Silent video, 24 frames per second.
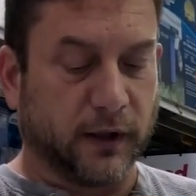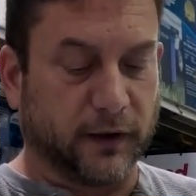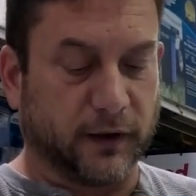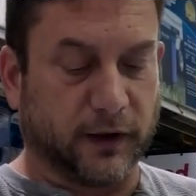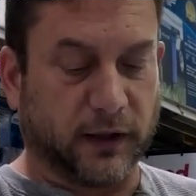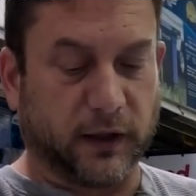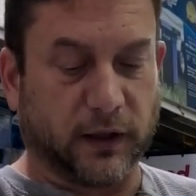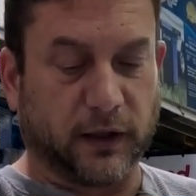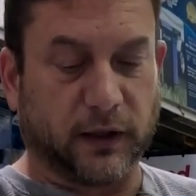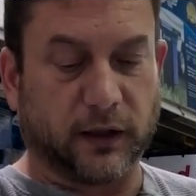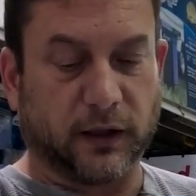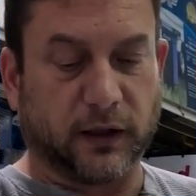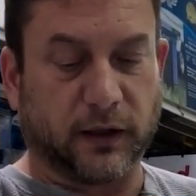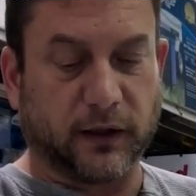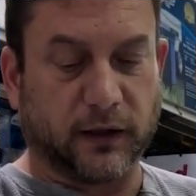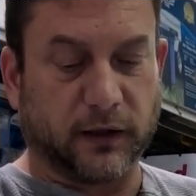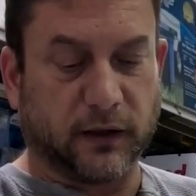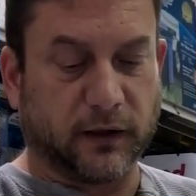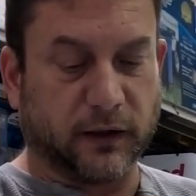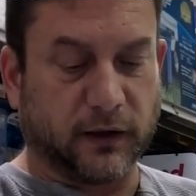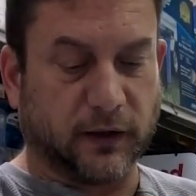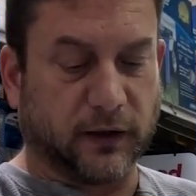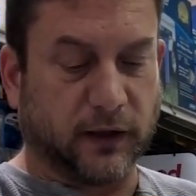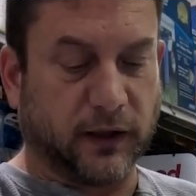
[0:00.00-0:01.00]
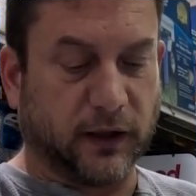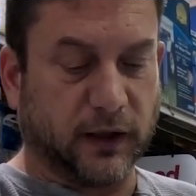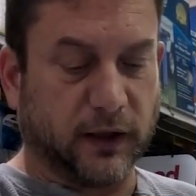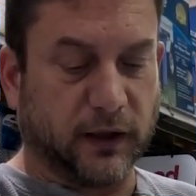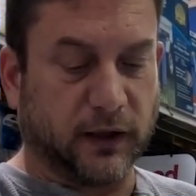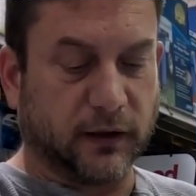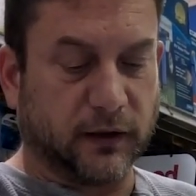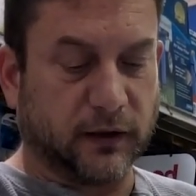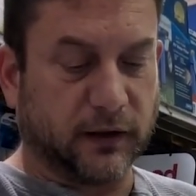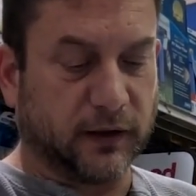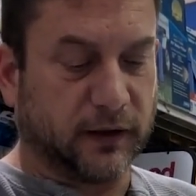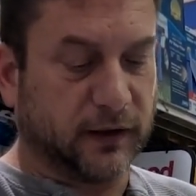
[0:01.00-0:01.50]
Then
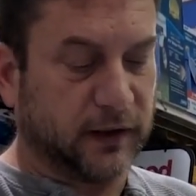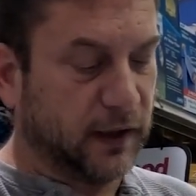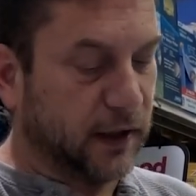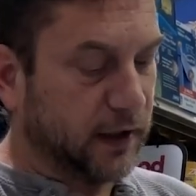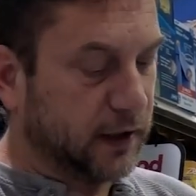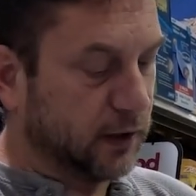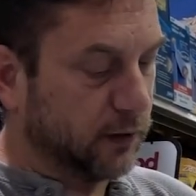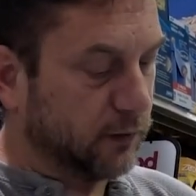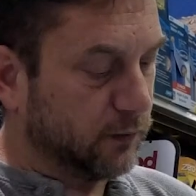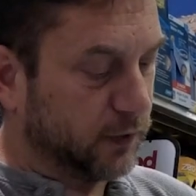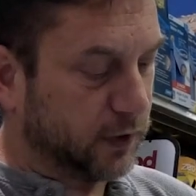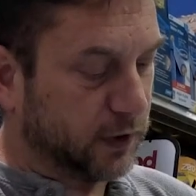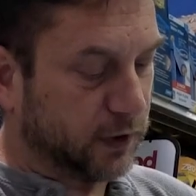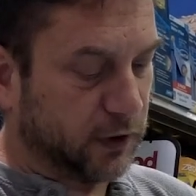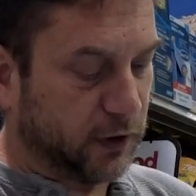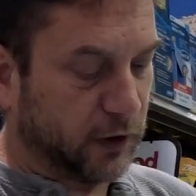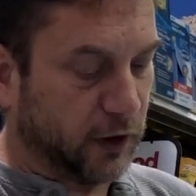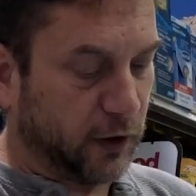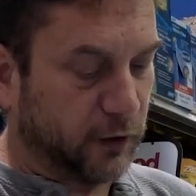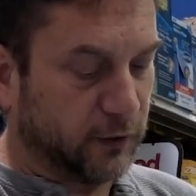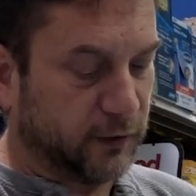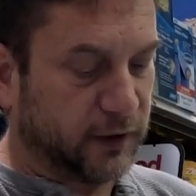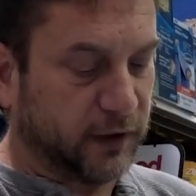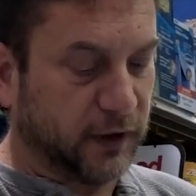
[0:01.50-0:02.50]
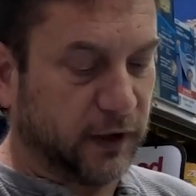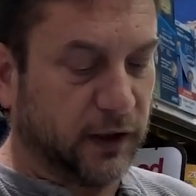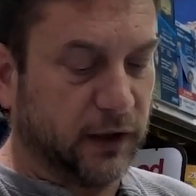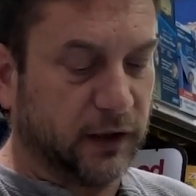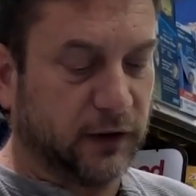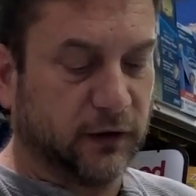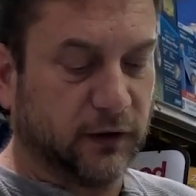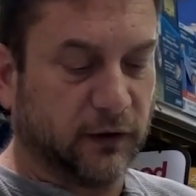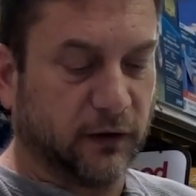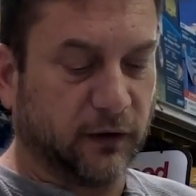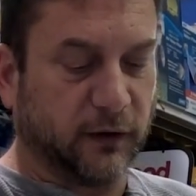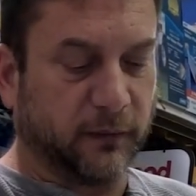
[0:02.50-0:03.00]
the second one goes
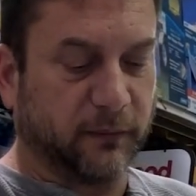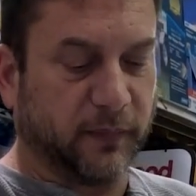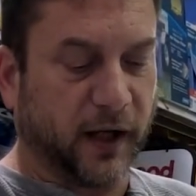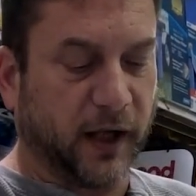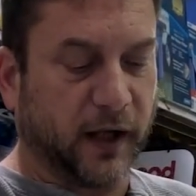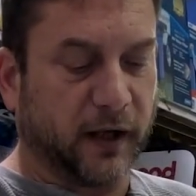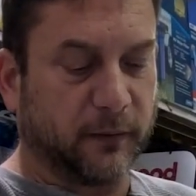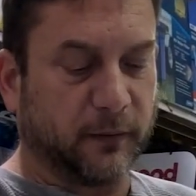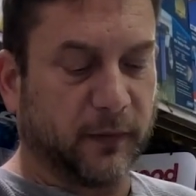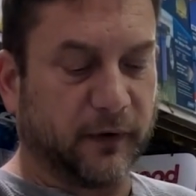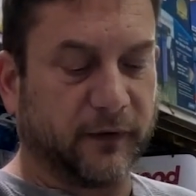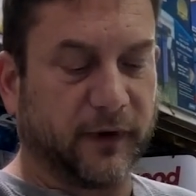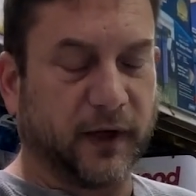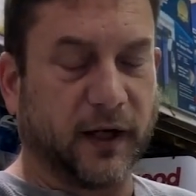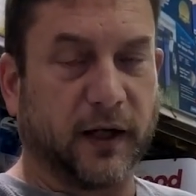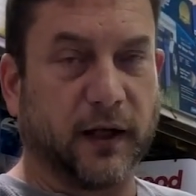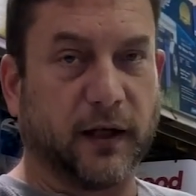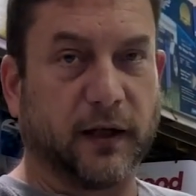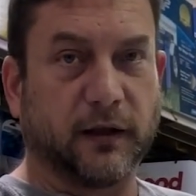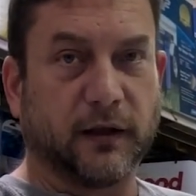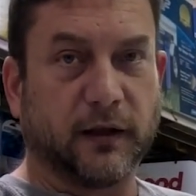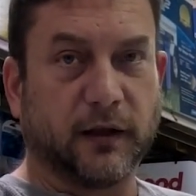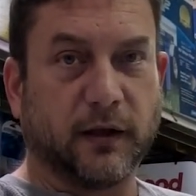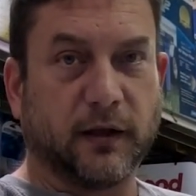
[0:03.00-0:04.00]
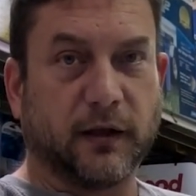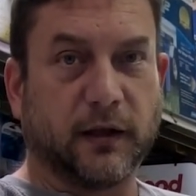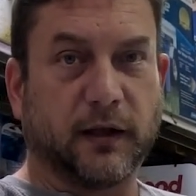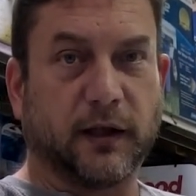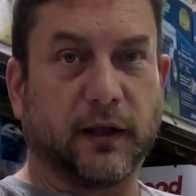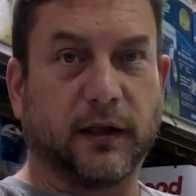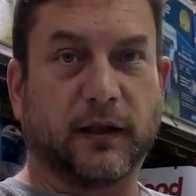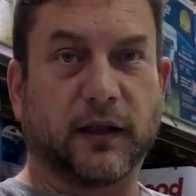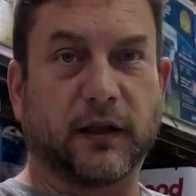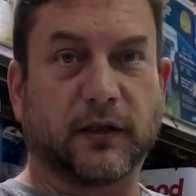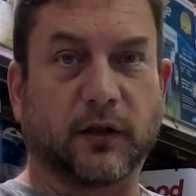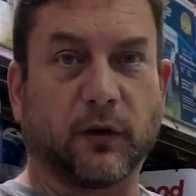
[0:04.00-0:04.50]
into the bottom of that.
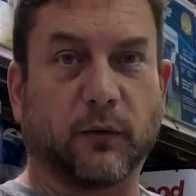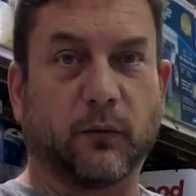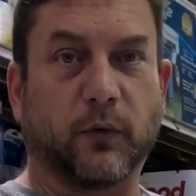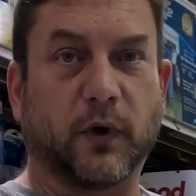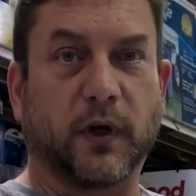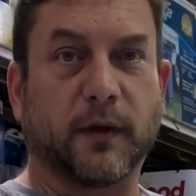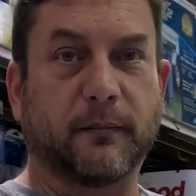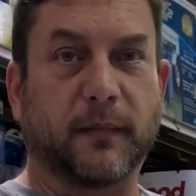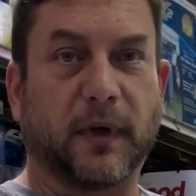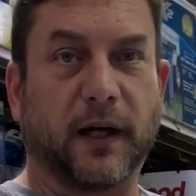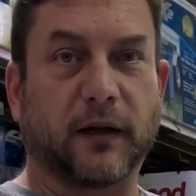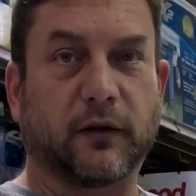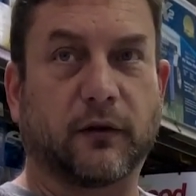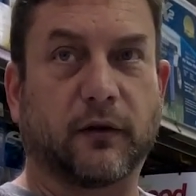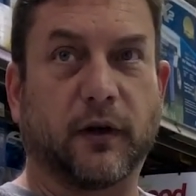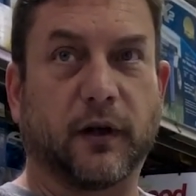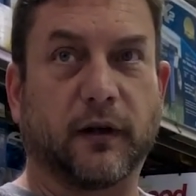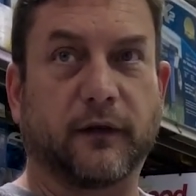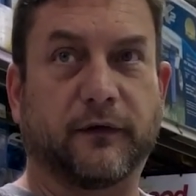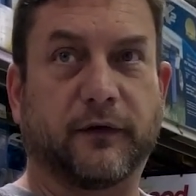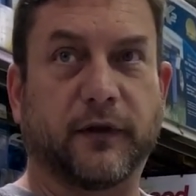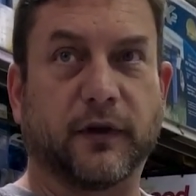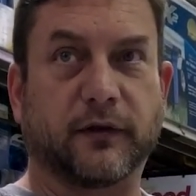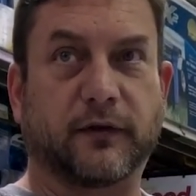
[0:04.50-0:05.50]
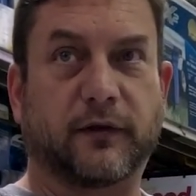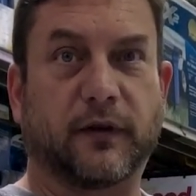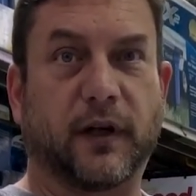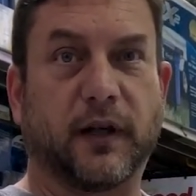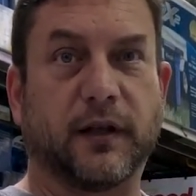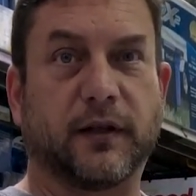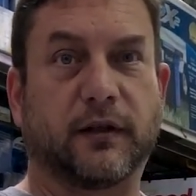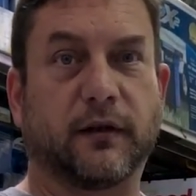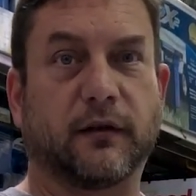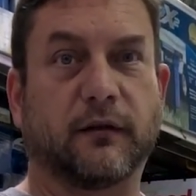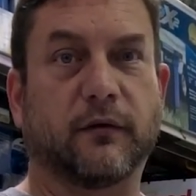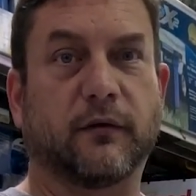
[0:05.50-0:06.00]
It does a one micron
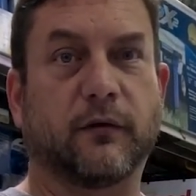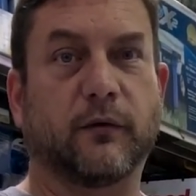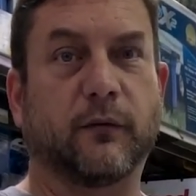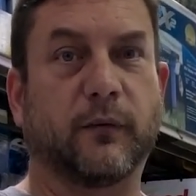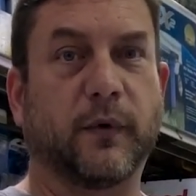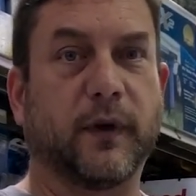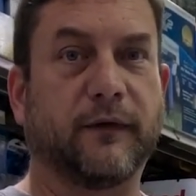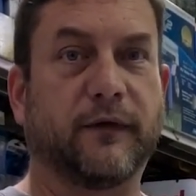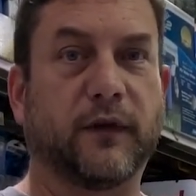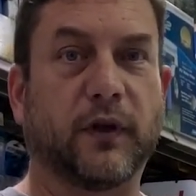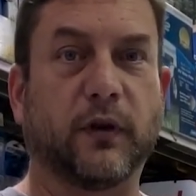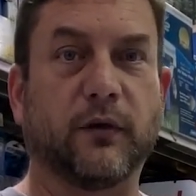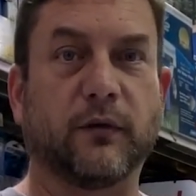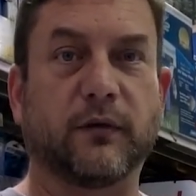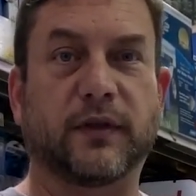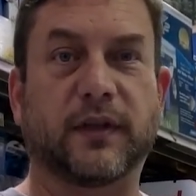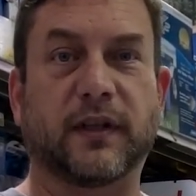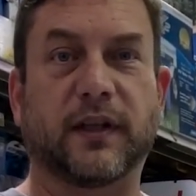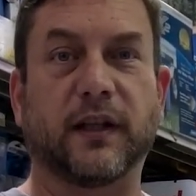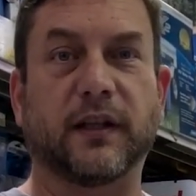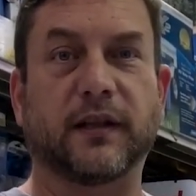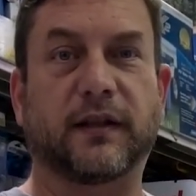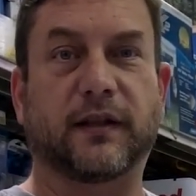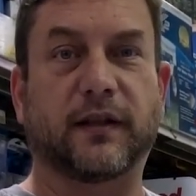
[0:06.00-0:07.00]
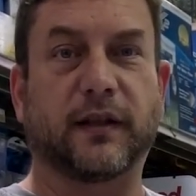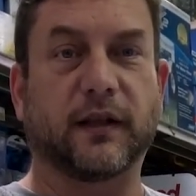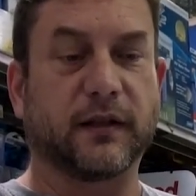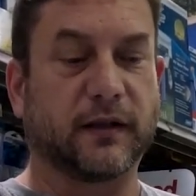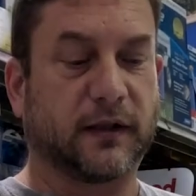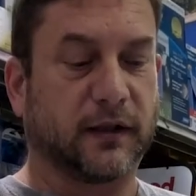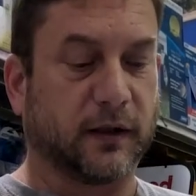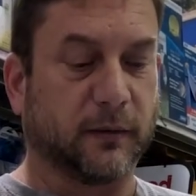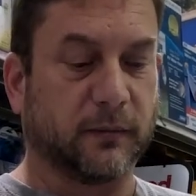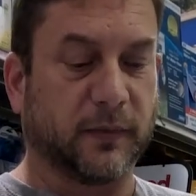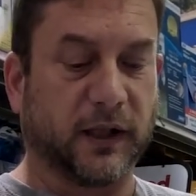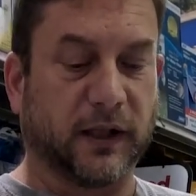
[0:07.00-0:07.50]
filtration. We've used this
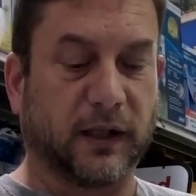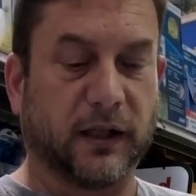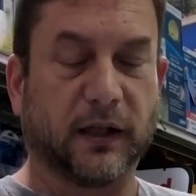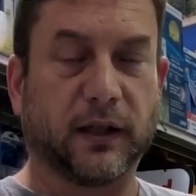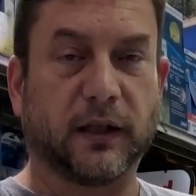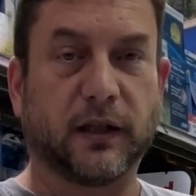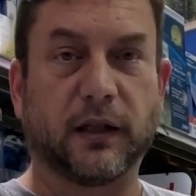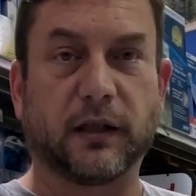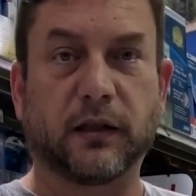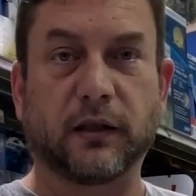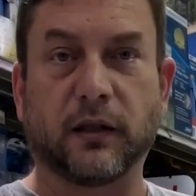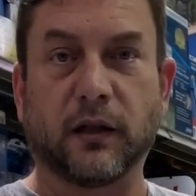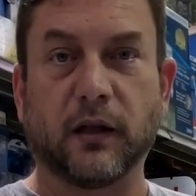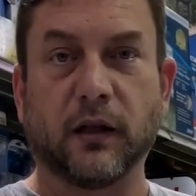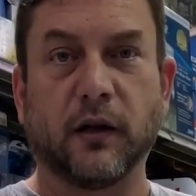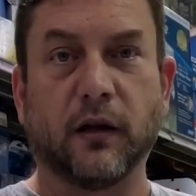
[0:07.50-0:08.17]
since the beginning.